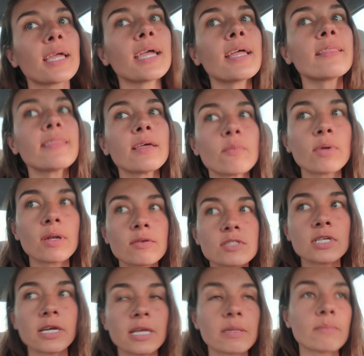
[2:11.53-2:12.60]
And then when I was
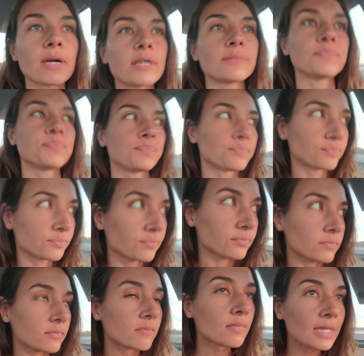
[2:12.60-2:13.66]
talking about
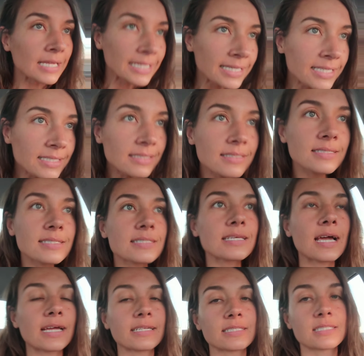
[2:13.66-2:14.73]

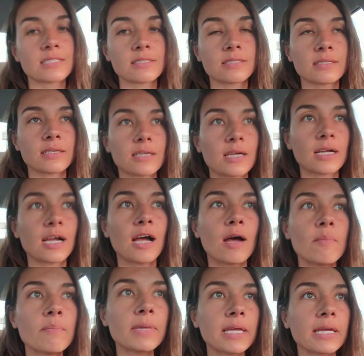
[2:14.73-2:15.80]
insights
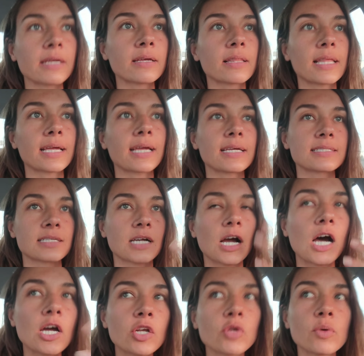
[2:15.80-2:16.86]
coming like as a
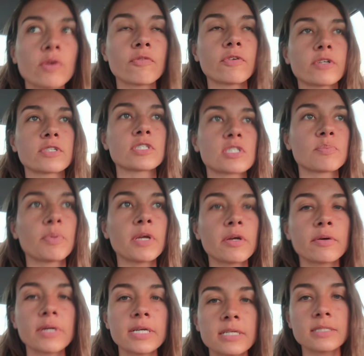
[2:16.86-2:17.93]
conduit for
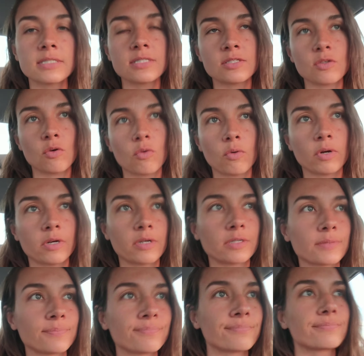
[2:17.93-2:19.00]
spirits
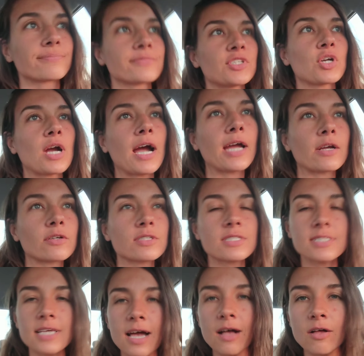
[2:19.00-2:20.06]
or your higher
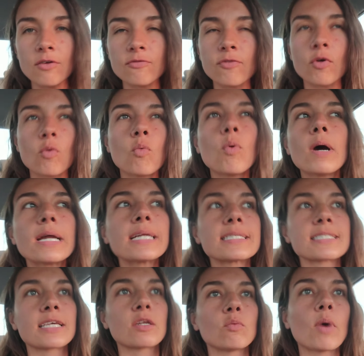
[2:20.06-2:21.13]
self, or what
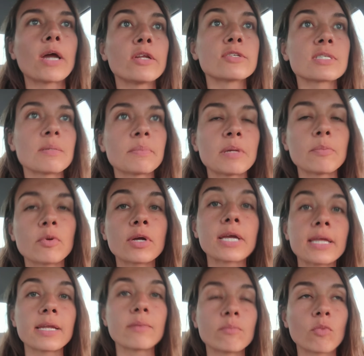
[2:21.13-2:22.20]
is it, and why do some people
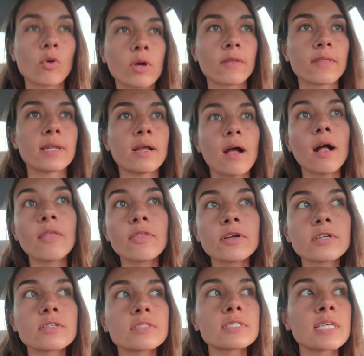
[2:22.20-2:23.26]
get it more than
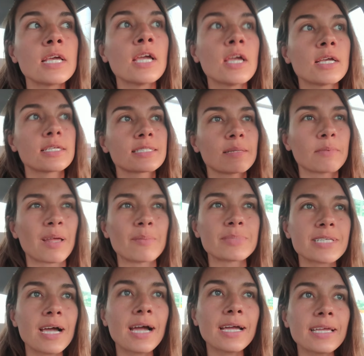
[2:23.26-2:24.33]
others?
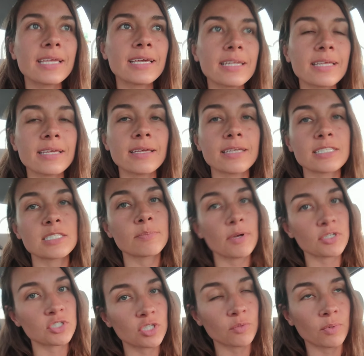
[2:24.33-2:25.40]
Sometimes I get it,
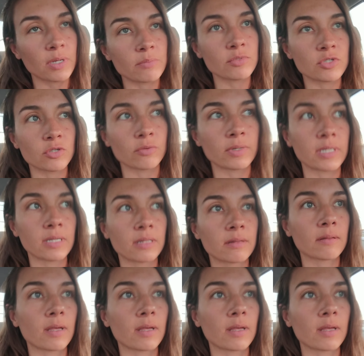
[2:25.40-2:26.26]
especially when I'm doing